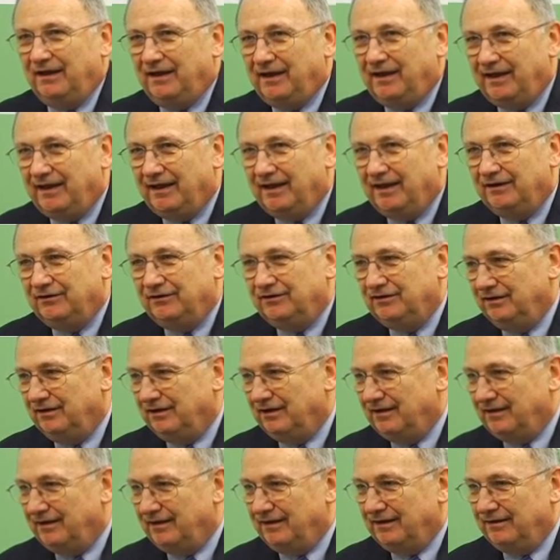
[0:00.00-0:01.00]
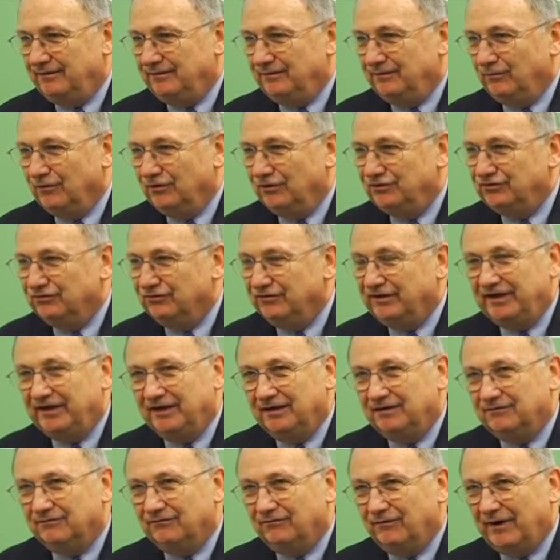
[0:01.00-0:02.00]
And uh, we're doing
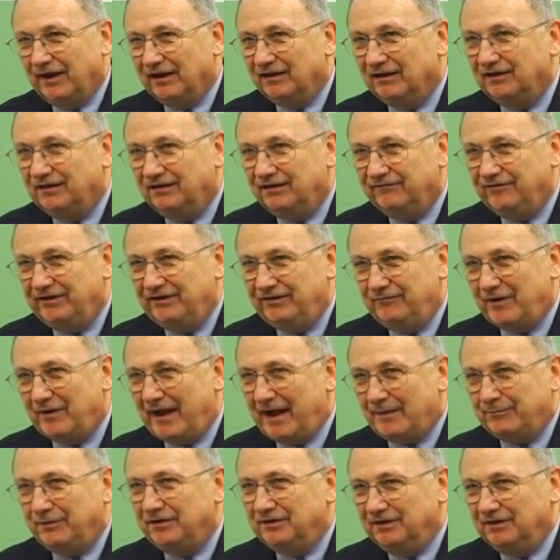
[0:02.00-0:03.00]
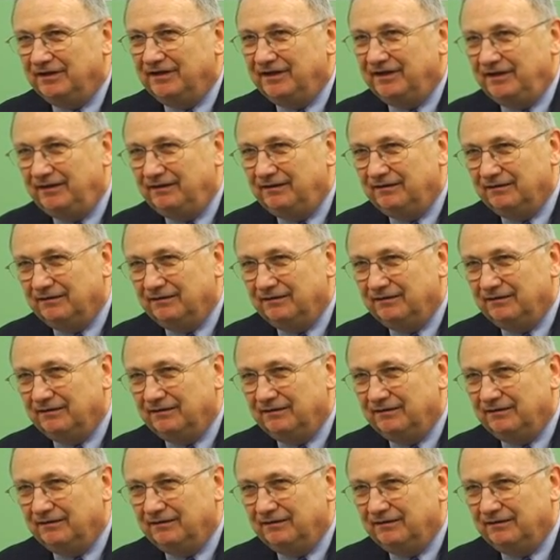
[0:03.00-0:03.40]
it relatively rapidly